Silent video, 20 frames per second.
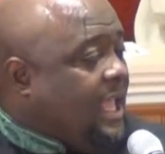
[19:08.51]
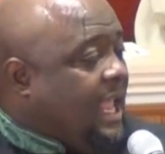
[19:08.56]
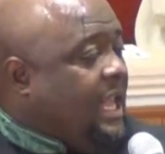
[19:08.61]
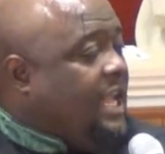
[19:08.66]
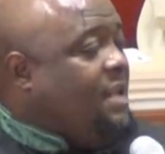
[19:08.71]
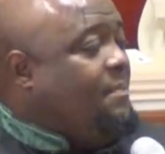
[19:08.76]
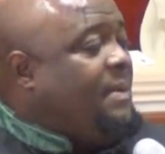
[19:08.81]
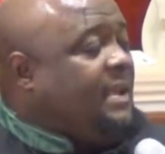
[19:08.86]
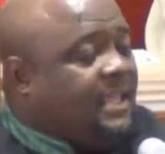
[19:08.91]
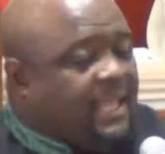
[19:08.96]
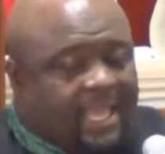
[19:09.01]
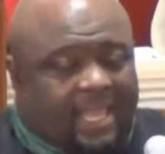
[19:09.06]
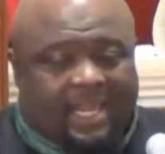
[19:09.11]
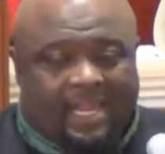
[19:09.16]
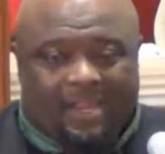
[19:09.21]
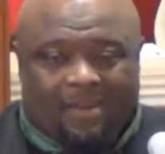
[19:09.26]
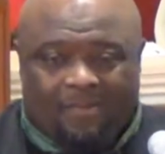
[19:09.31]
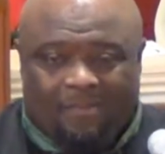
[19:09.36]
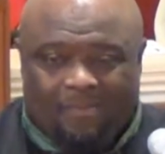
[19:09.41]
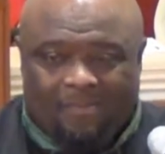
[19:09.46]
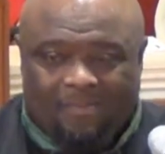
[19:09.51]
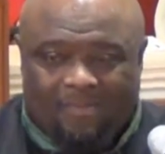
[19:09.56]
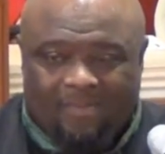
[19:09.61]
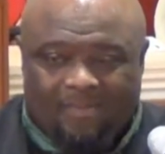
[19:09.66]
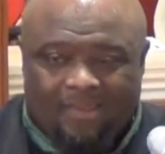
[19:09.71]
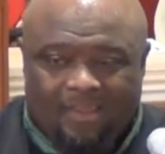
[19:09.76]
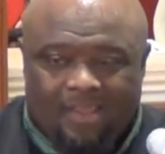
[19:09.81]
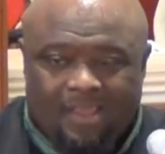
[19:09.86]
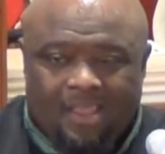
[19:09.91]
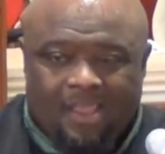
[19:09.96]
in the beginning,
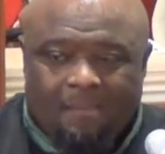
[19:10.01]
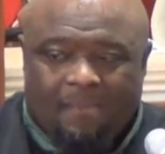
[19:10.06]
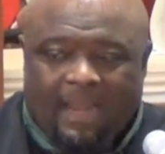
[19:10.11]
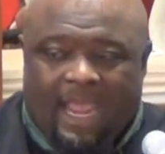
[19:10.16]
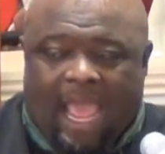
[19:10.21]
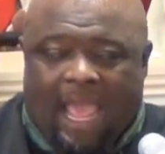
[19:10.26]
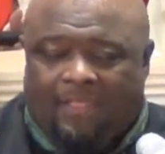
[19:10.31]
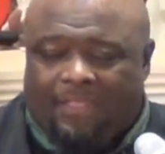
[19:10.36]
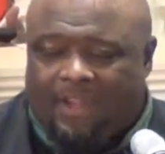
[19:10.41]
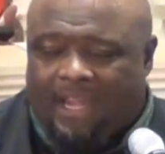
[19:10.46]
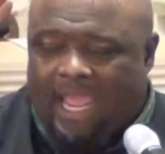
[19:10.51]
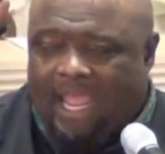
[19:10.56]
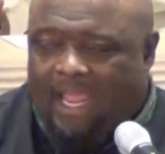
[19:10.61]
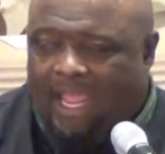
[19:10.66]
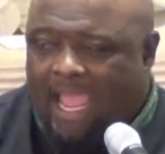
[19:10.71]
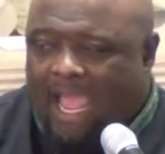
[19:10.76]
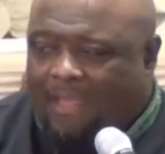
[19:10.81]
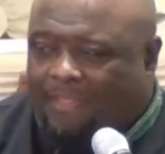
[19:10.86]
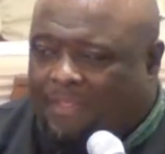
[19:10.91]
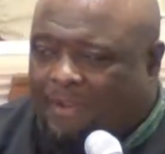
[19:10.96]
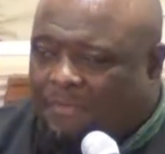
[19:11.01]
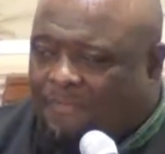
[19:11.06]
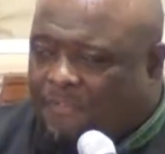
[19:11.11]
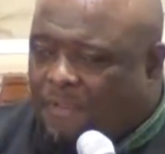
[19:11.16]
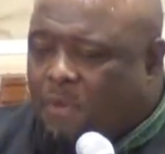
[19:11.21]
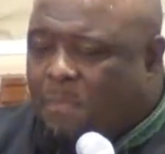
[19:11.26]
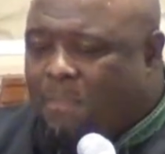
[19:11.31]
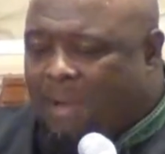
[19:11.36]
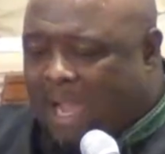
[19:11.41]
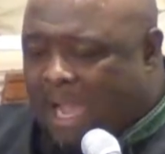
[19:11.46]
but after a
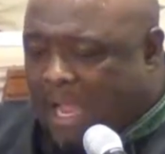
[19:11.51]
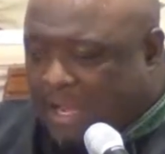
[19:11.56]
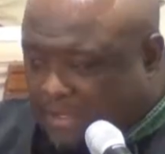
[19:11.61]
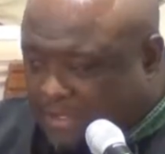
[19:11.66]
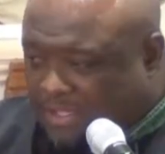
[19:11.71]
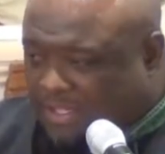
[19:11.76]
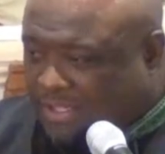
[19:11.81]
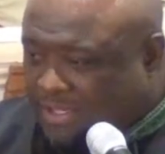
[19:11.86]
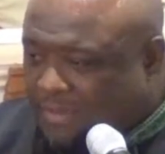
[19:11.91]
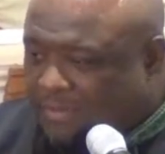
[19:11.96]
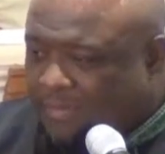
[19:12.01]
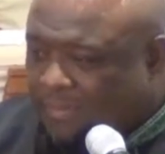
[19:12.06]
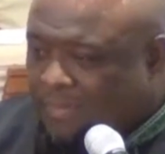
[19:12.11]
few months,